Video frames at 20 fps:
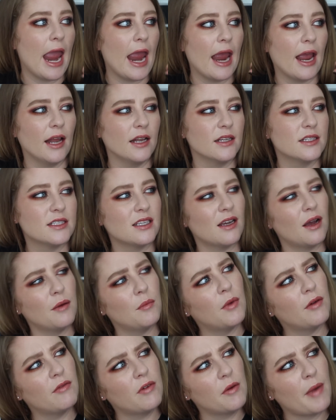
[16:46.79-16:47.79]
And
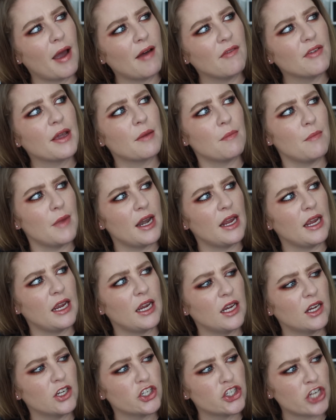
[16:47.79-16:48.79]
some of them have like
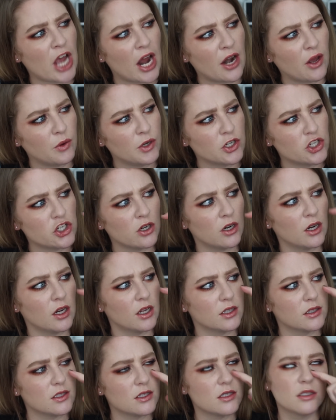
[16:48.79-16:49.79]
mini shadow
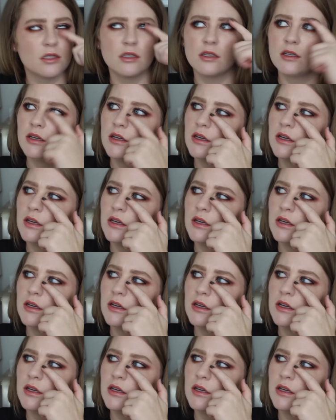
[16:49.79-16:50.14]
insurance.